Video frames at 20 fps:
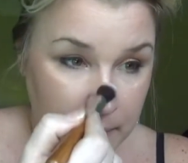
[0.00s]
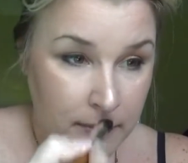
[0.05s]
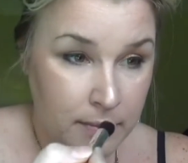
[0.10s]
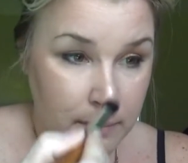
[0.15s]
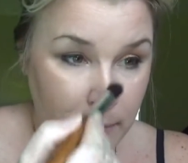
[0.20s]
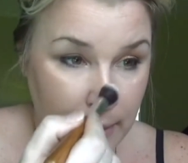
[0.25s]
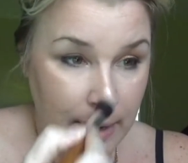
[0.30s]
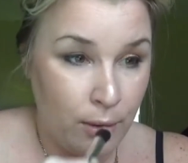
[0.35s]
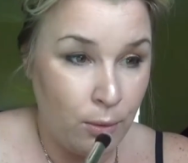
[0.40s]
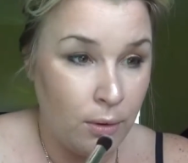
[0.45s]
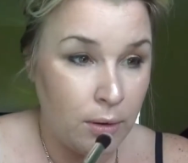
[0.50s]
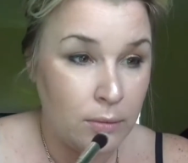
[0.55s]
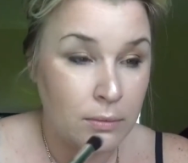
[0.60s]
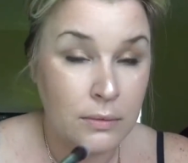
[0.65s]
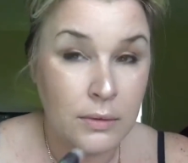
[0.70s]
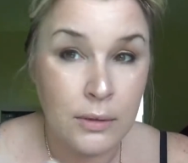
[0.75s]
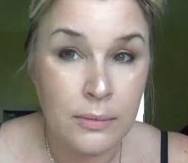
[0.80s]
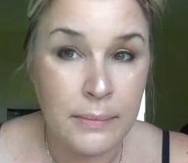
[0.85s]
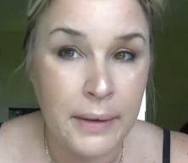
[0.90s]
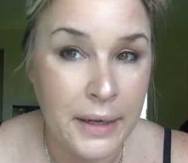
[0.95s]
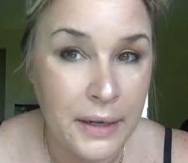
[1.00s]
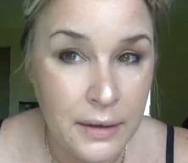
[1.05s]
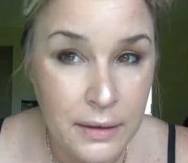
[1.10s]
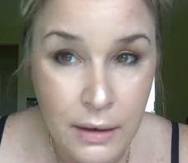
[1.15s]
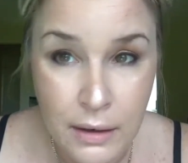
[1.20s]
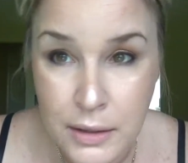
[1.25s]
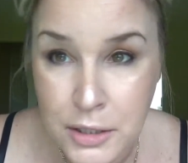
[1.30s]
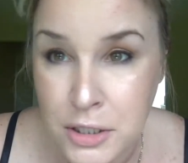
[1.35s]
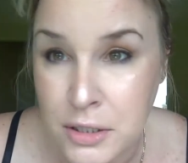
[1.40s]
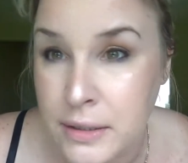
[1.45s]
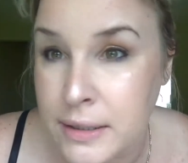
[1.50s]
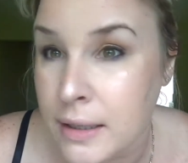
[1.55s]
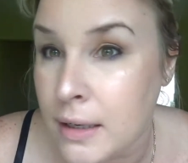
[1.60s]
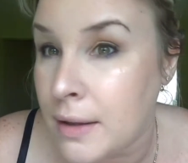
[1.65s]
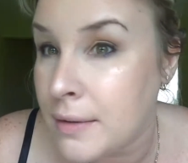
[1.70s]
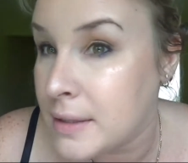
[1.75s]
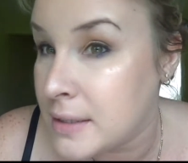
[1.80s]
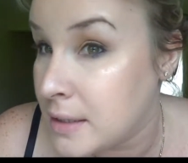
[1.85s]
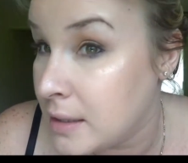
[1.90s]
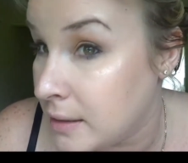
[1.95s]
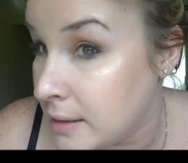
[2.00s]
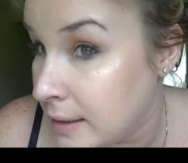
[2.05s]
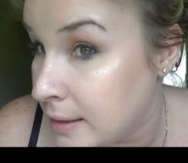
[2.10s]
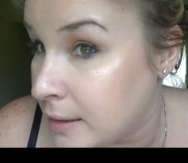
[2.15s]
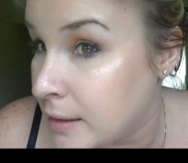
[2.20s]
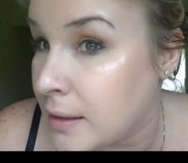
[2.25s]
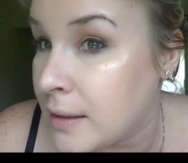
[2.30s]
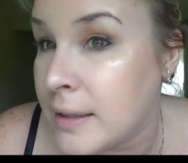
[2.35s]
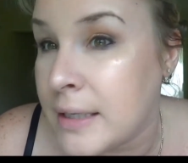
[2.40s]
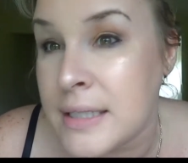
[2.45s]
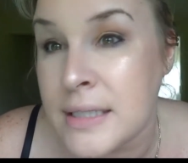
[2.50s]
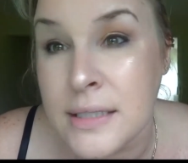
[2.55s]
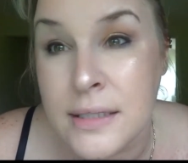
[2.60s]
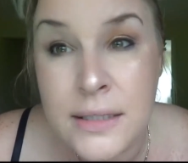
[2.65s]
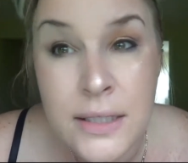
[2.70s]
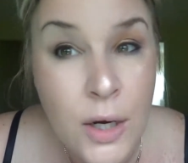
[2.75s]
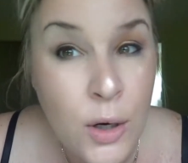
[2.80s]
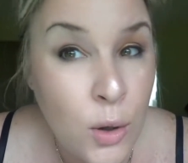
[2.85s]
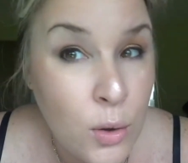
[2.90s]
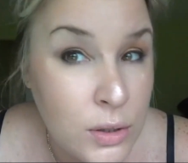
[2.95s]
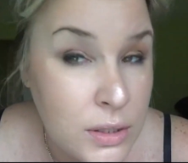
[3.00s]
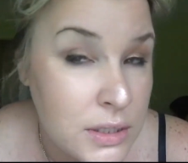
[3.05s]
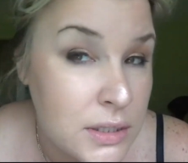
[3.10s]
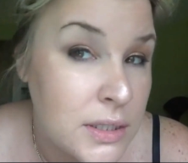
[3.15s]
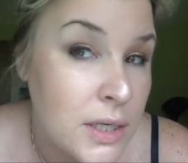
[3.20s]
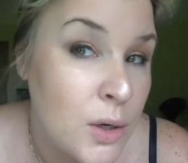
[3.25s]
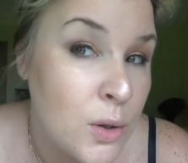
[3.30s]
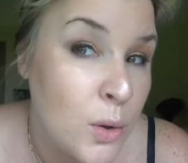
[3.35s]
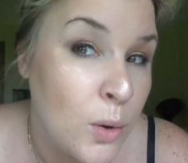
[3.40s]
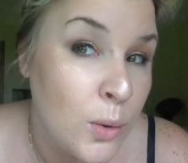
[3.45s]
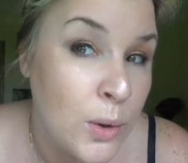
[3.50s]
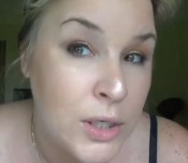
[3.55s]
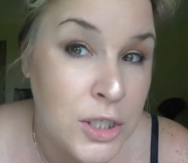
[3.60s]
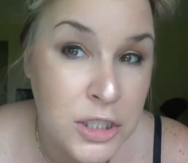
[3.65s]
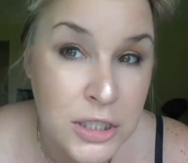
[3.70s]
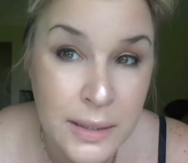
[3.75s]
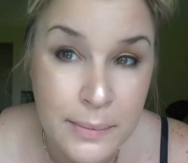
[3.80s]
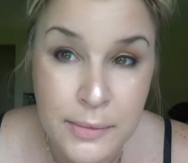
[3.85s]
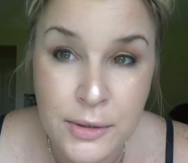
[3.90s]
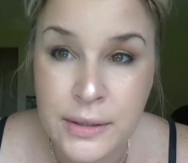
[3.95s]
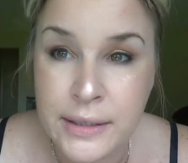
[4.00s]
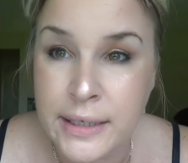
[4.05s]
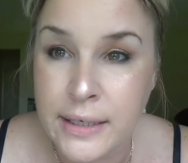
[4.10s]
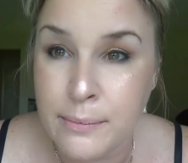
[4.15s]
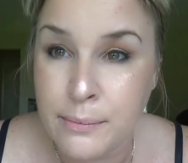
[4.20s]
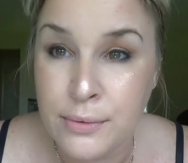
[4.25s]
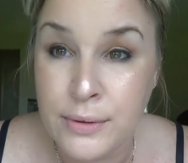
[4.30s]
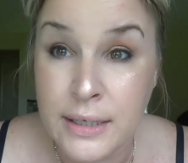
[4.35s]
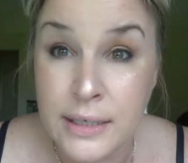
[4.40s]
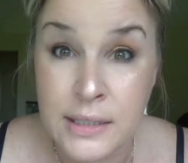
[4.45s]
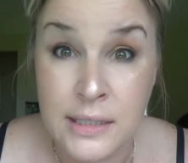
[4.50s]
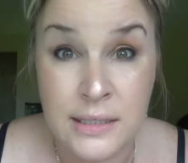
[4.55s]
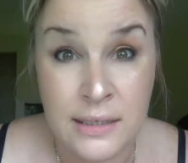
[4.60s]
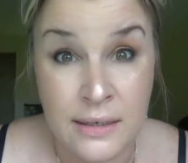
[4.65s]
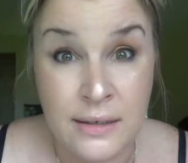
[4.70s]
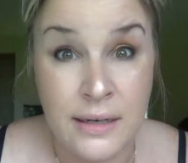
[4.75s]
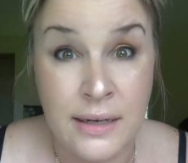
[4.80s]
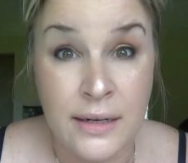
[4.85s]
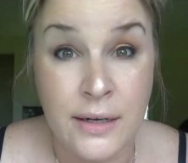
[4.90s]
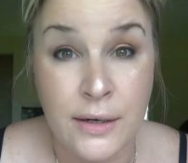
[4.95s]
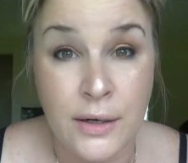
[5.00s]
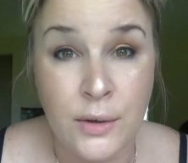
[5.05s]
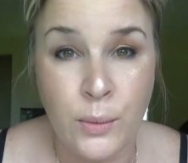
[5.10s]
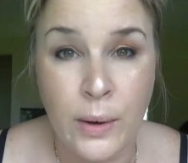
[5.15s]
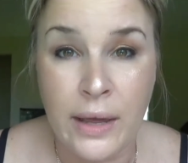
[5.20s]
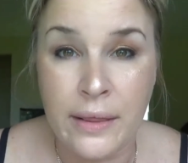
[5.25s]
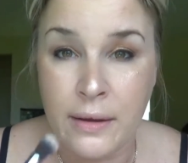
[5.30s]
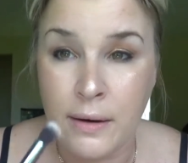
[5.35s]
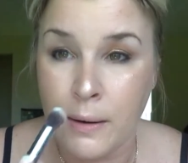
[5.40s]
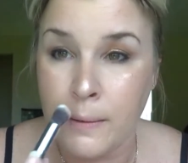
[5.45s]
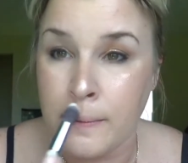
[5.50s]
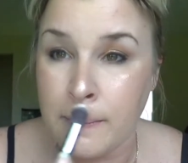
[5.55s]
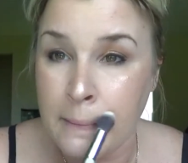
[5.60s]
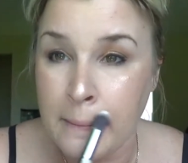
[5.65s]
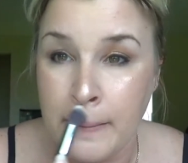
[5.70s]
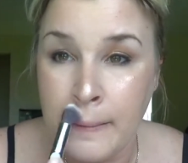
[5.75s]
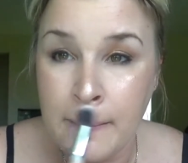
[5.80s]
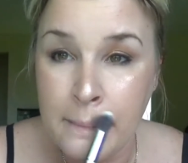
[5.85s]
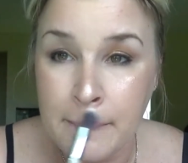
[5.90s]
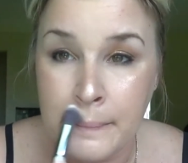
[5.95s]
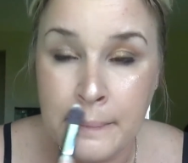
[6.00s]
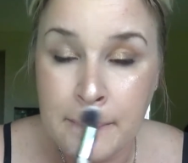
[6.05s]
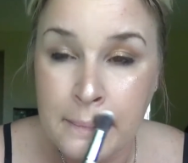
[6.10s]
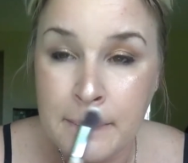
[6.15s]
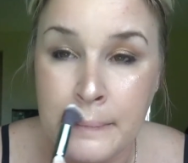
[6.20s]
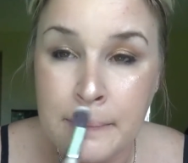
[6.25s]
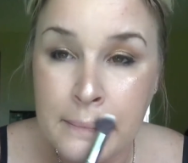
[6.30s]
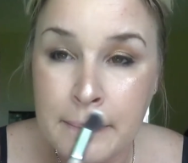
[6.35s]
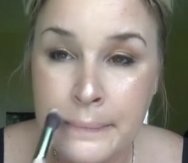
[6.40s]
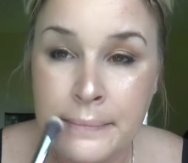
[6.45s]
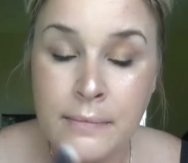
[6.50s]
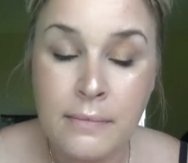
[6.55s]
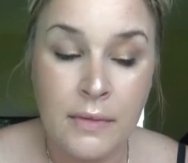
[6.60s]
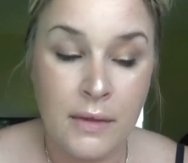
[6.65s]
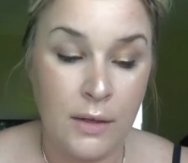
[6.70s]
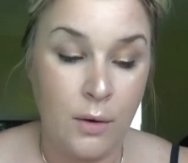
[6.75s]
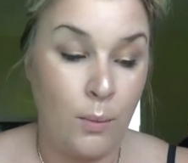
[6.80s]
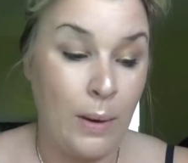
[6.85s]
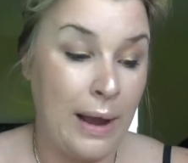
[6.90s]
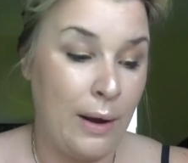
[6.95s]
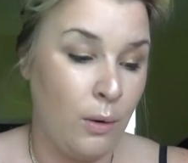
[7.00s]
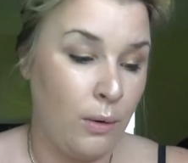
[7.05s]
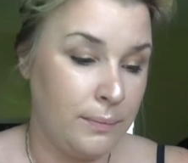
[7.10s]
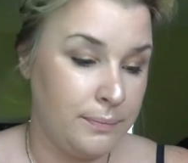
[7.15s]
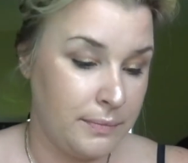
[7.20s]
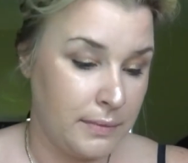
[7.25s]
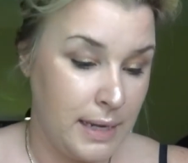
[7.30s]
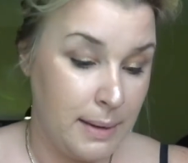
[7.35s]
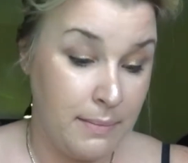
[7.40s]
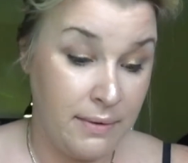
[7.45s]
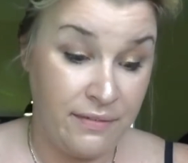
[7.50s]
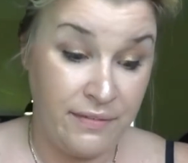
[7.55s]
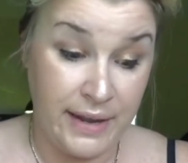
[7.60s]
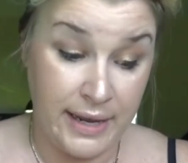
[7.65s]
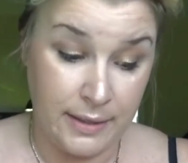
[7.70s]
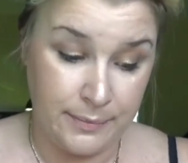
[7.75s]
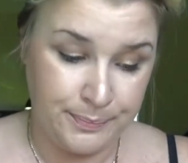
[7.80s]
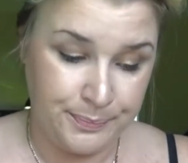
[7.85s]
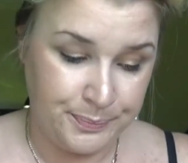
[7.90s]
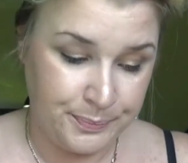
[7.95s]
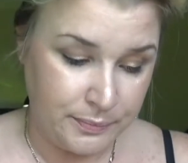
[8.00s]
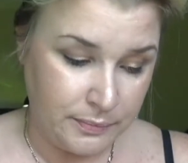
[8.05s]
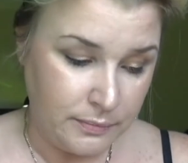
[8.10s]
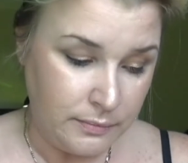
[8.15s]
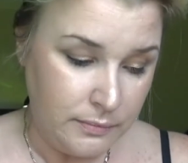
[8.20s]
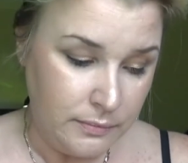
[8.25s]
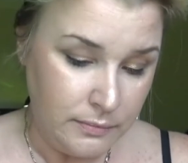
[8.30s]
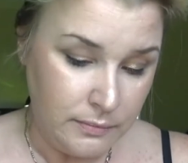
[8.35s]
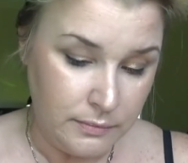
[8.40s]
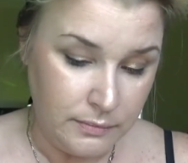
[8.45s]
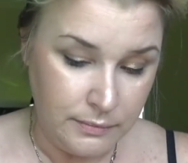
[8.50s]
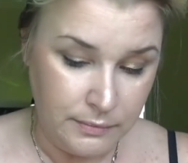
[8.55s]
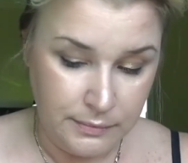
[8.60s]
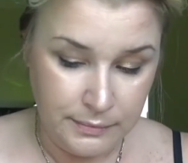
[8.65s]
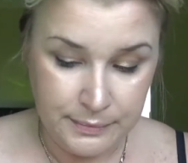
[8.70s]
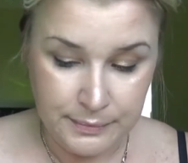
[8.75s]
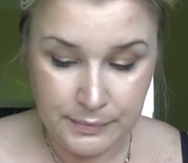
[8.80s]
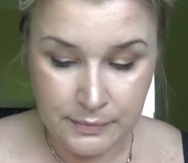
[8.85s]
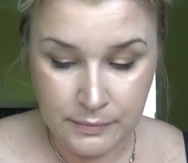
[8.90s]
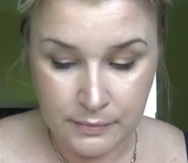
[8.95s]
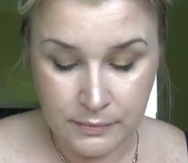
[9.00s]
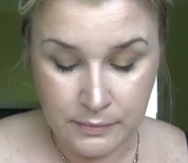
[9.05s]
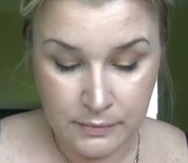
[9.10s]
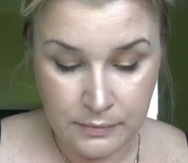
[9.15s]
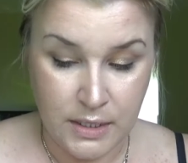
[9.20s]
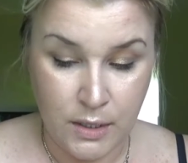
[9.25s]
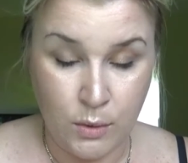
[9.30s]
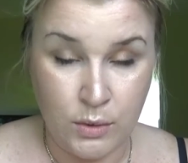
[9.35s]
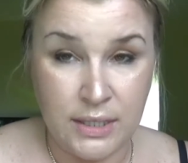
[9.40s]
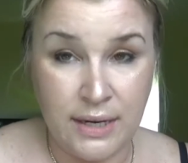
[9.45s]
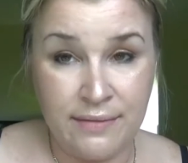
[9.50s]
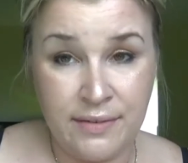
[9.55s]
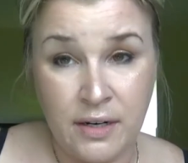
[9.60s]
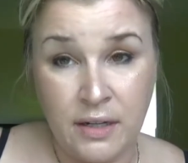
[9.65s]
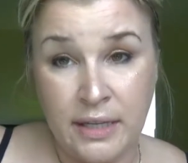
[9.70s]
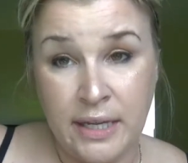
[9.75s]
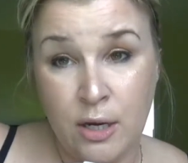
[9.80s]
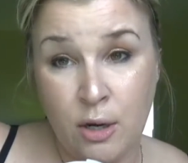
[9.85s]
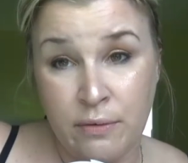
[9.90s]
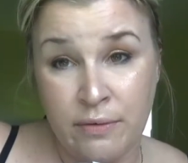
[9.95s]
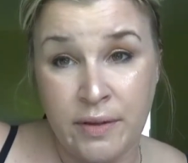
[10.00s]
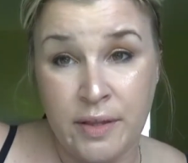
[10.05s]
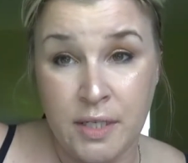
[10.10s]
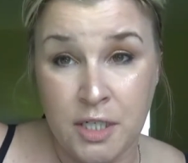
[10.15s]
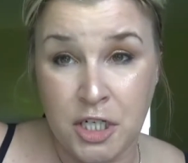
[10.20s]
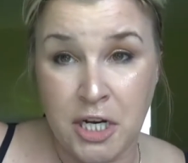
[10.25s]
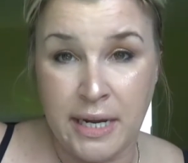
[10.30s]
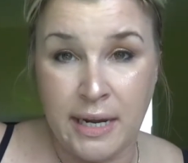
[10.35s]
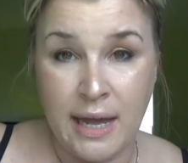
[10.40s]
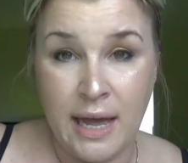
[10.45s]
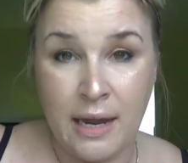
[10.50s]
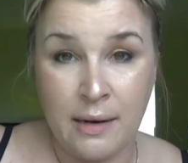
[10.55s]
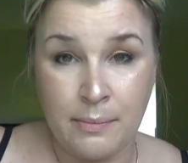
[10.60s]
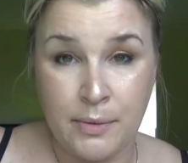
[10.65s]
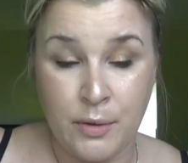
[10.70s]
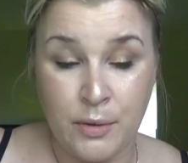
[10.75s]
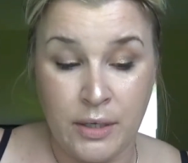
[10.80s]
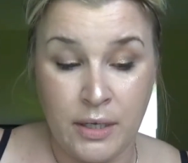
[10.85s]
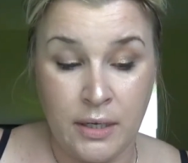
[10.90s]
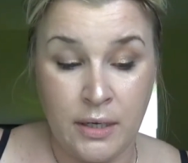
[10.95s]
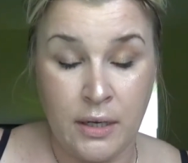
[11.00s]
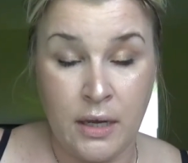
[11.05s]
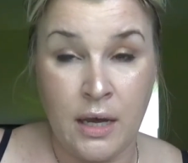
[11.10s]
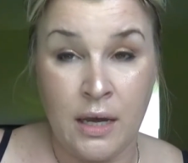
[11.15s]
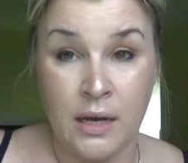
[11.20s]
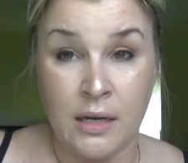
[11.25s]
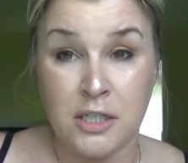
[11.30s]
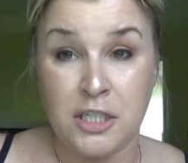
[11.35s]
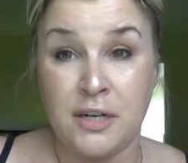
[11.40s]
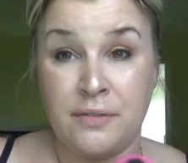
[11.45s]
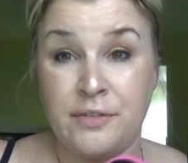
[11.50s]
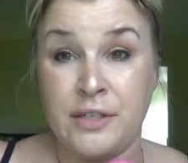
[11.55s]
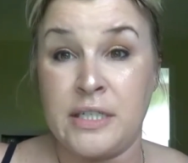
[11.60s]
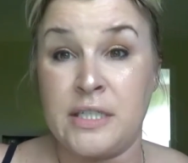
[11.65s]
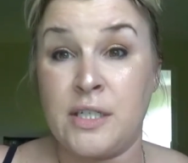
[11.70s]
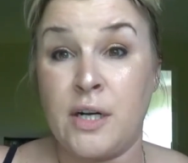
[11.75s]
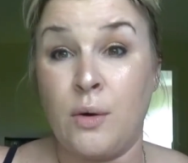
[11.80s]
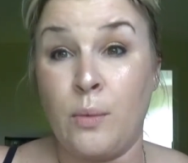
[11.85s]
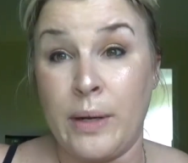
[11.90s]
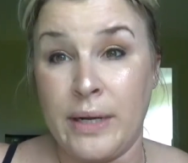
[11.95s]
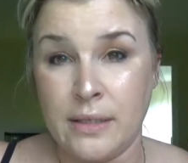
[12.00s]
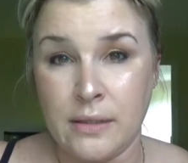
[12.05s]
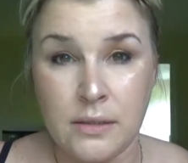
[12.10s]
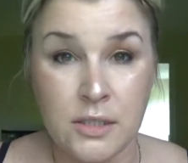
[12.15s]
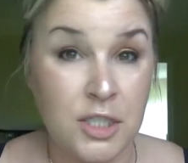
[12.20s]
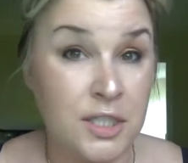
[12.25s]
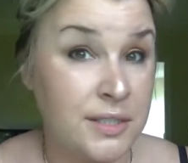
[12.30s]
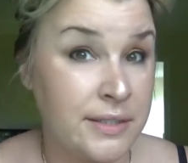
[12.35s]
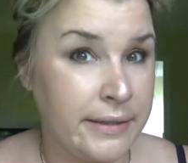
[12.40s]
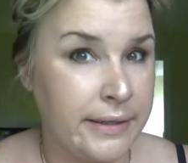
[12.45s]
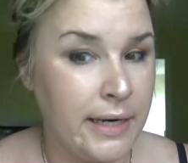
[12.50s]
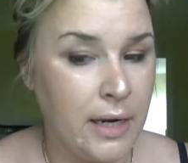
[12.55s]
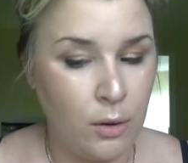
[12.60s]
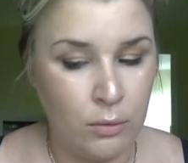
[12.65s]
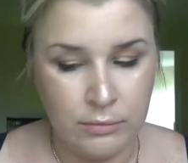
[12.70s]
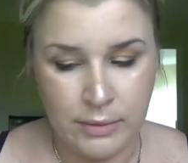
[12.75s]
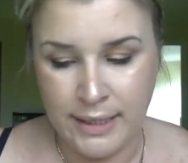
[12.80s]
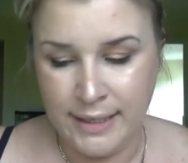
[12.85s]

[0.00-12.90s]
Wow. Oh my gosh, look at all this glitter. It's so shimmery, and it's in a good way though. Wow, I'm a fan. So definitely over the Cat Beauty, Jeffree Star wins, just so you know.